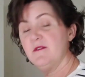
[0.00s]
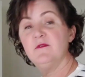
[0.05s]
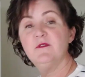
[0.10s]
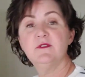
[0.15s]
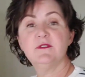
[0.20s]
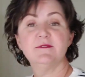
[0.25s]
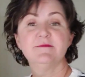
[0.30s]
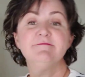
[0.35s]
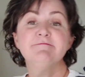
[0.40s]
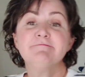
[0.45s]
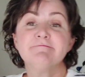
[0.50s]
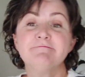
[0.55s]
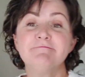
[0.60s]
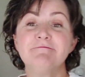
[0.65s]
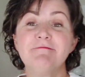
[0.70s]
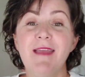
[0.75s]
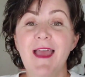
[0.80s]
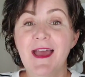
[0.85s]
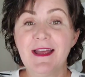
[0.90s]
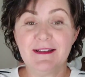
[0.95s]
I will
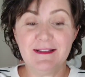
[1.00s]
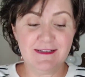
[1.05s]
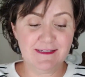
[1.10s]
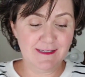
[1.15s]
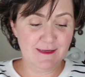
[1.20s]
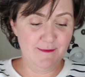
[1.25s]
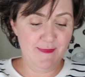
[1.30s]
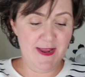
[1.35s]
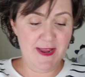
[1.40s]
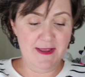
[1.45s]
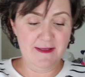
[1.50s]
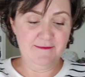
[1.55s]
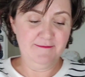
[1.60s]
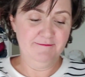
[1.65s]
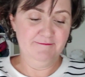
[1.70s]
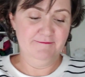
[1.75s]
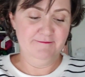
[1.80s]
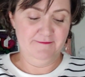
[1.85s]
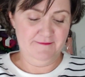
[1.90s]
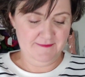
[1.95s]
add it to my
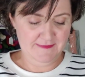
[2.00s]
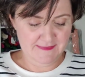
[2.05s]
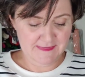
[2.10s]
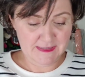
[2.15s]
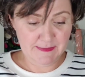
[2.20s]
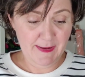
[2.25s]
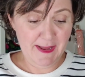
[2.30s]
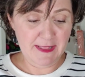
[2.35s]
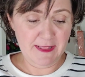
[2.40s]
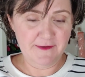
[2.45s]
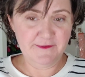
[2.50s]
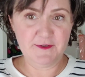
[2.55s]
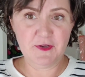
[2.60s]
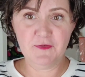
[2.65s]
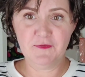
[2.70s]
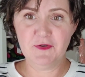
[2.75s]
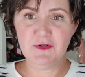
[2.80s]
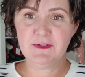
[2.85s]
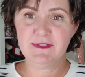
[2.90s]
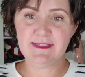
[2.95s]

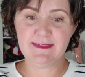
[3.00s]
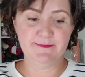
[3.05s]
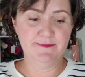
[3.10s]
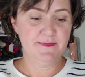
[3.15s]
leftovers.